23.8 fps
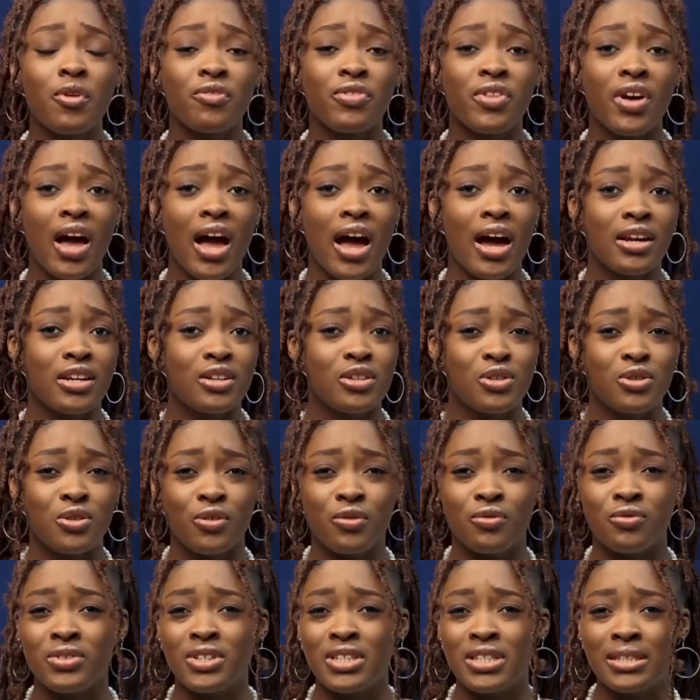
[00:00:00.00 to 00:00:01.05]
of the artists
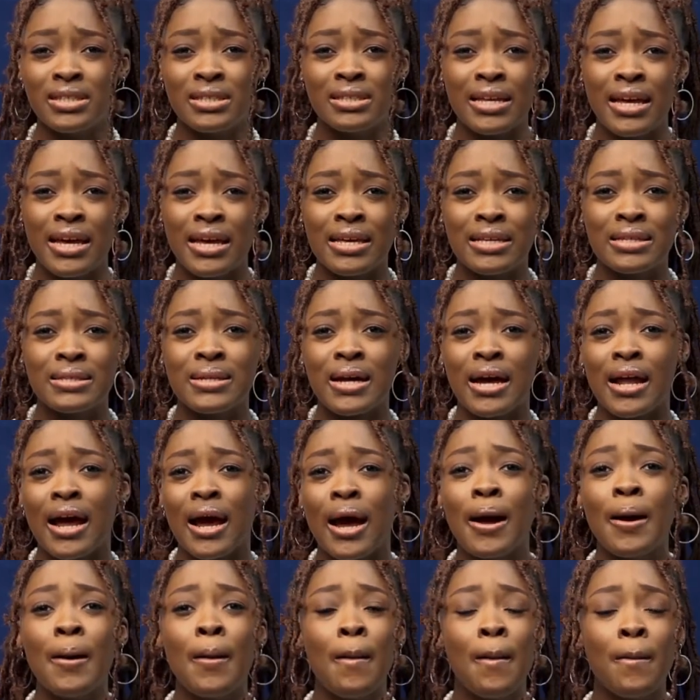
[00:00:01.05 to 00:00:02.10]
of these days that
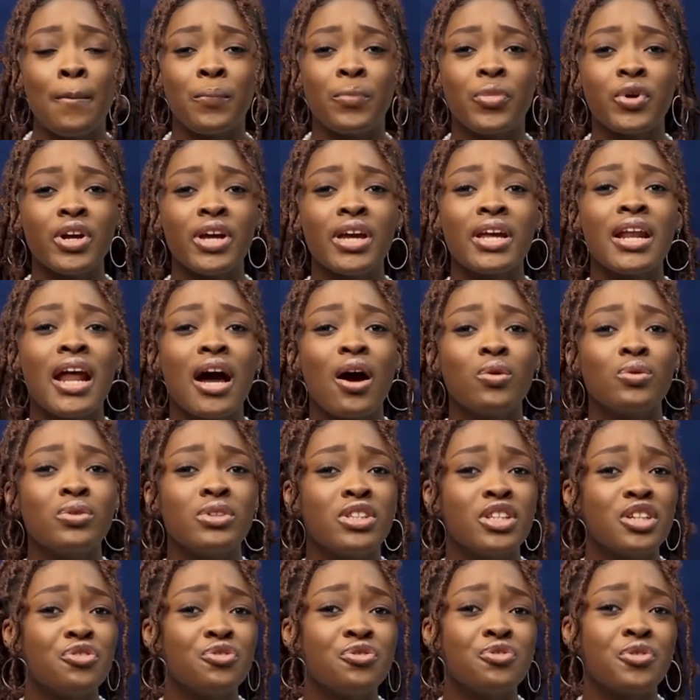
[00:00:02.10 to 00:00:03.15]
are bringing
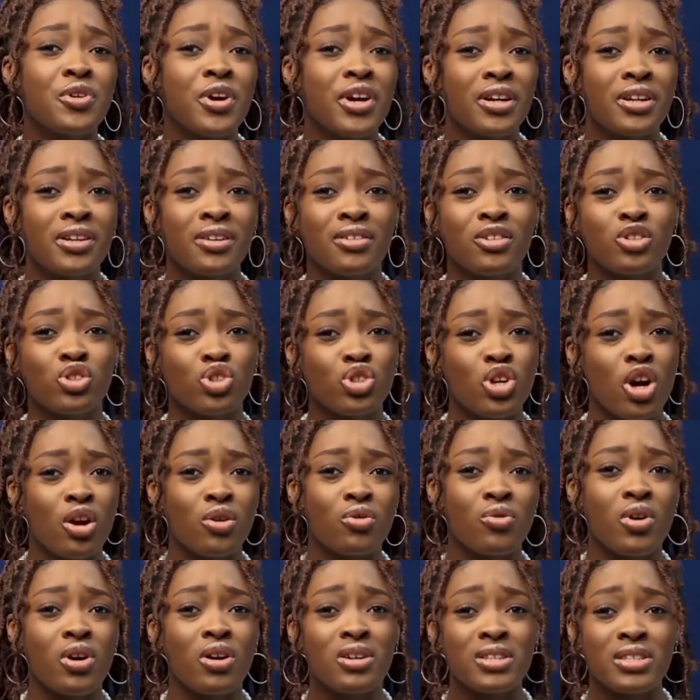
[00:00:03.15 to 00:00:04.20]
out different
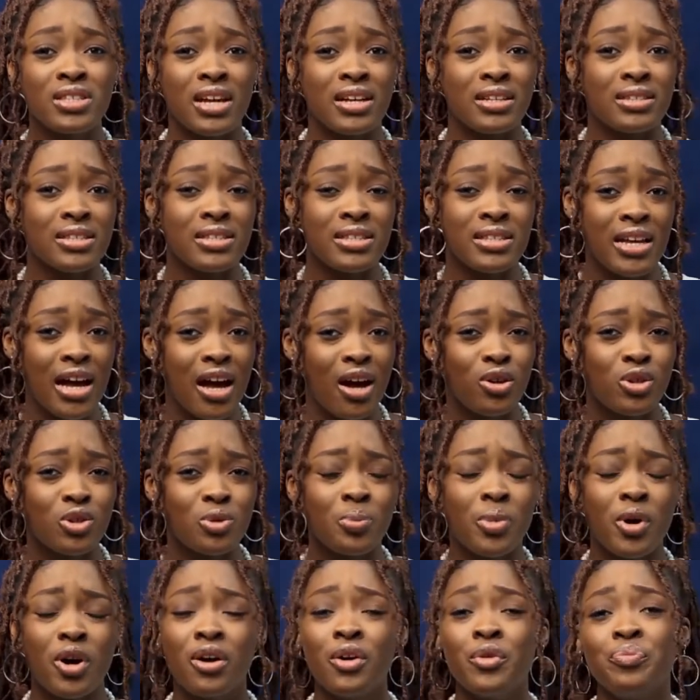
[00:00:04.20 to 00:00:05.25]
genres and sounds,
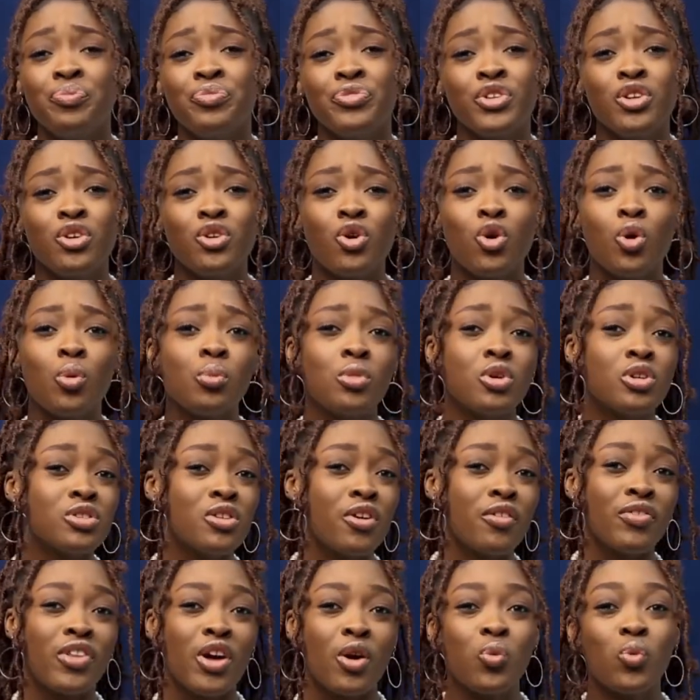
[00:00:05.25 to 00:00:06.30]
but you know, most
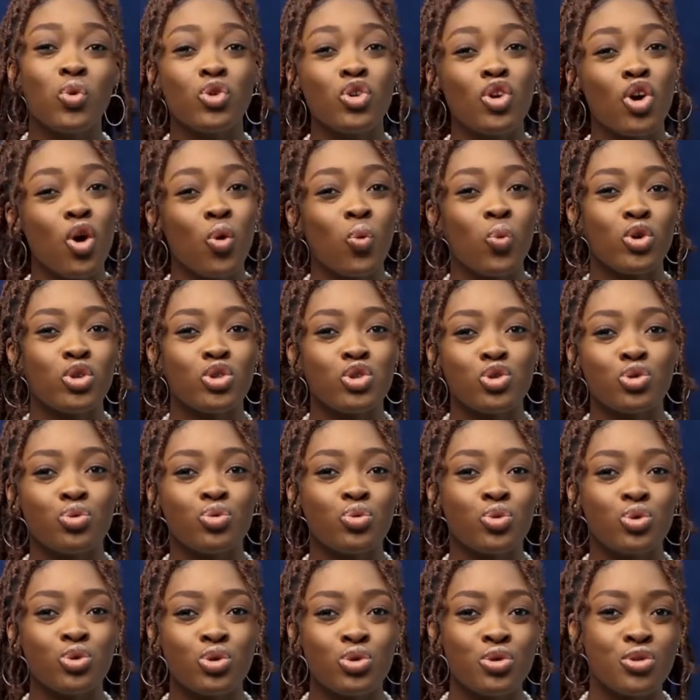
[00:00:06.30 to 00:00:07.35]
of them would not want to
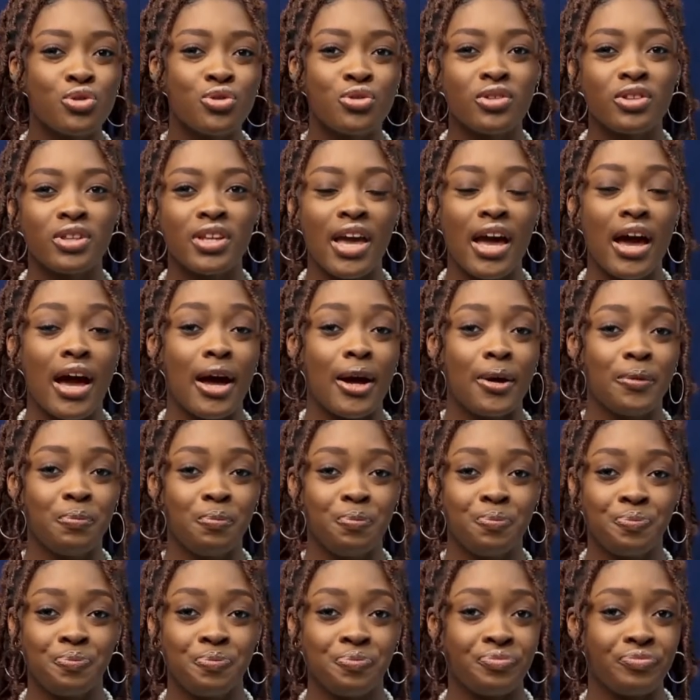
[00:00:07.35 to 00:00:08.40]
root their
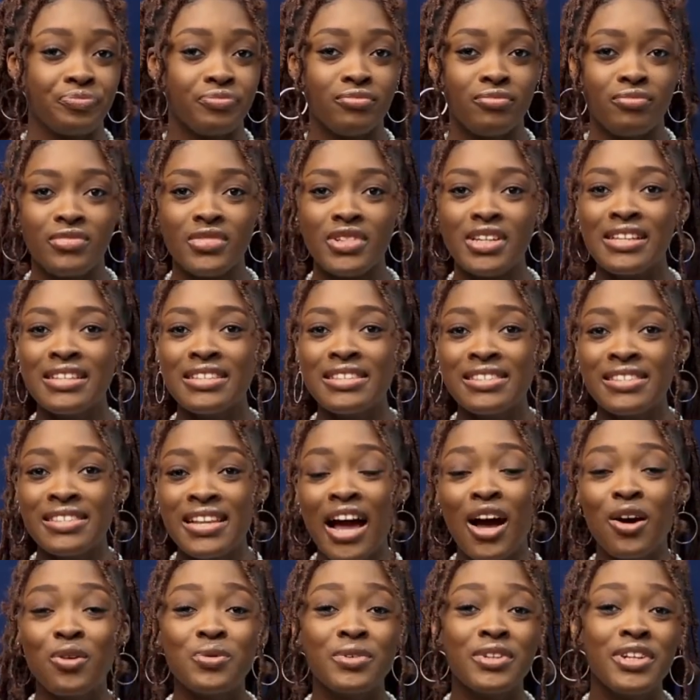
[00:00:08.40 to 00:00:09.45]

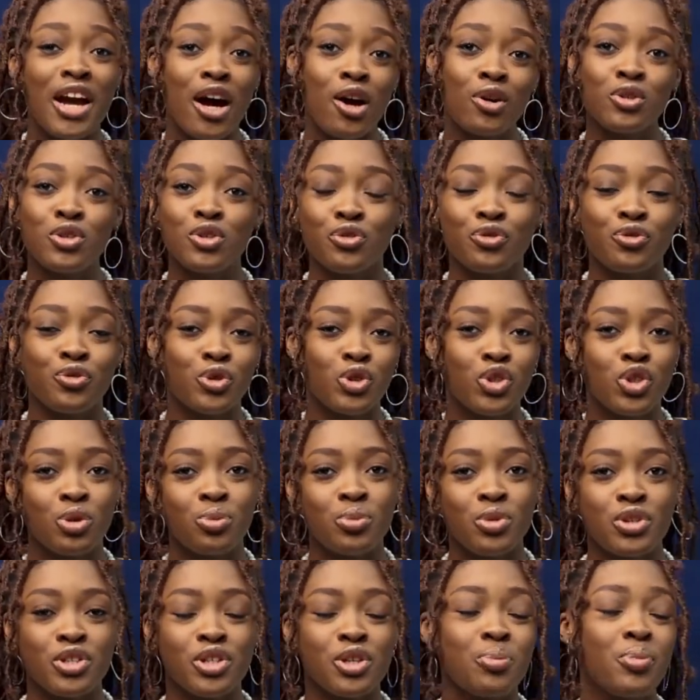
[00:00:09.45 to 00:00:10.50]
sound down to FUJI
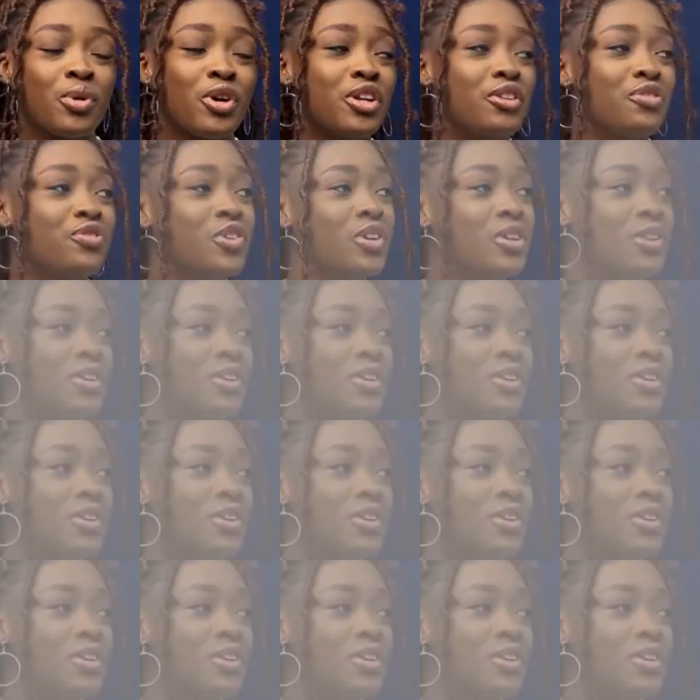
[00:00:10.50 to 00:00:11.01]
music. But if you